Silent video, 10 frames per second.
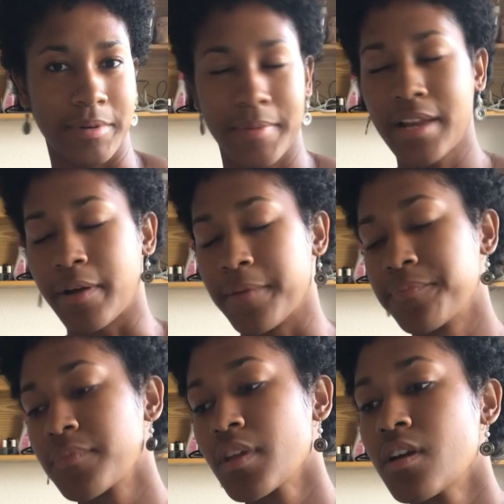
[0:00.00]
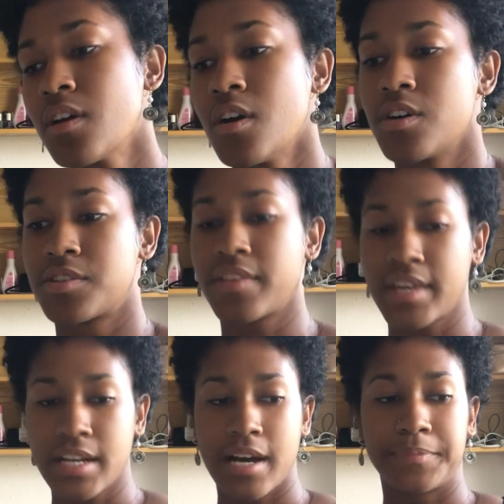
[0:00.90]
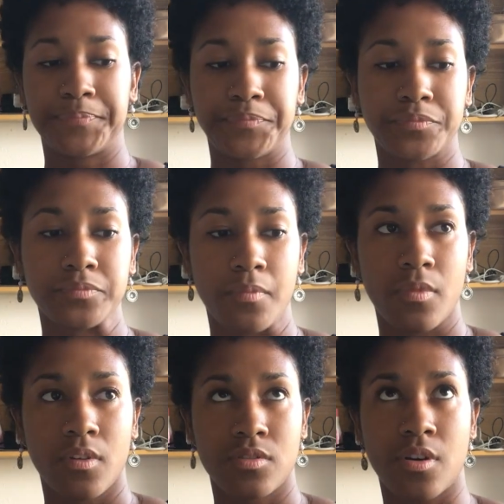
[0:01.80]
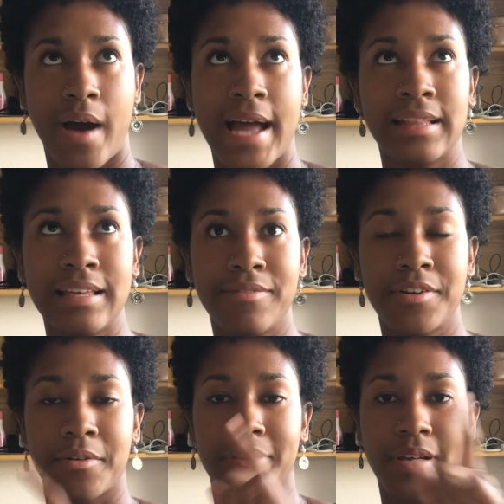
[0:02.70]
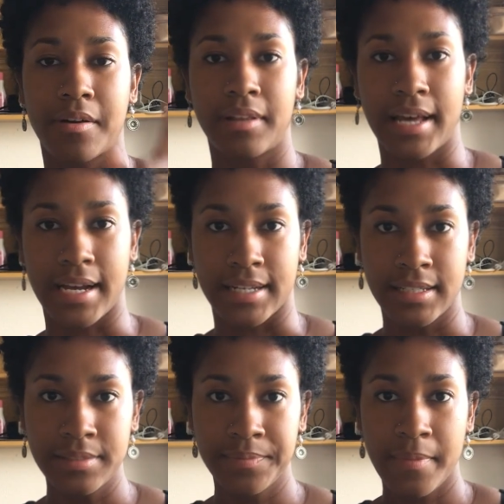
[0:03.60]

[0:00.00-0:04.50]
Anyway, so then so I live in North Carolina,